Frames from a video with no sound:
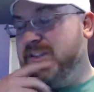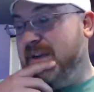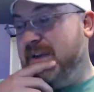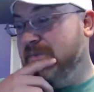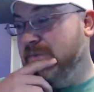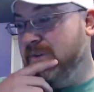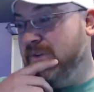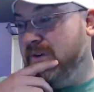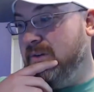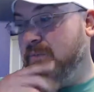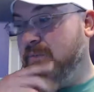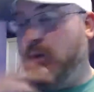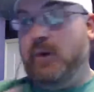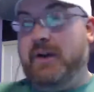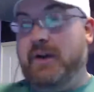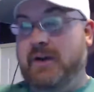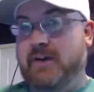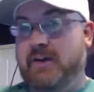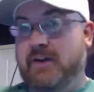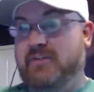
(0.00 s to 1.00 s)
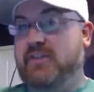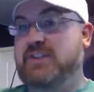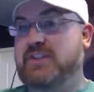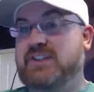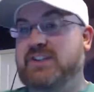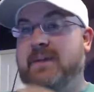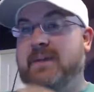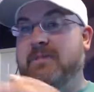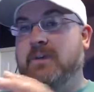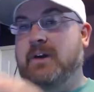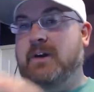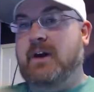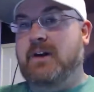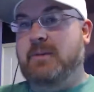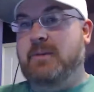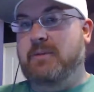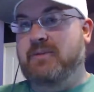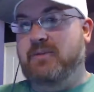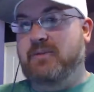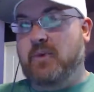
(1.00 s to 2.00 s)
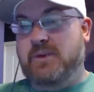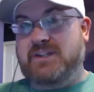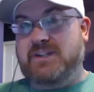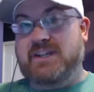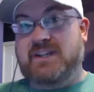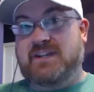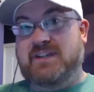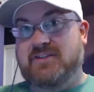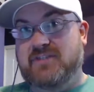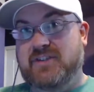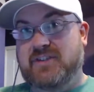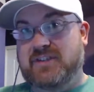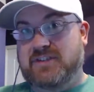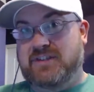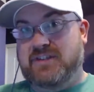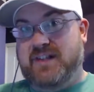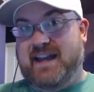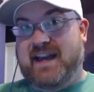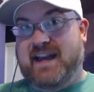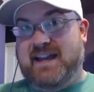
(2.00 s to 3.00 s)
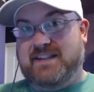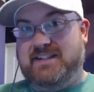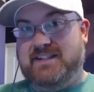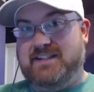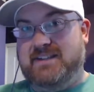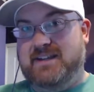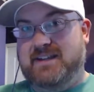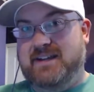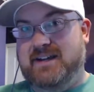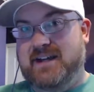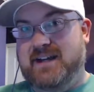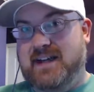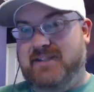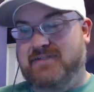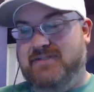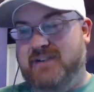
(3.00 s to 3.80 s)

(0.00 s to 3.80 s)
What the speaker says: time for Bowyer, first time for car number 14 to finish last at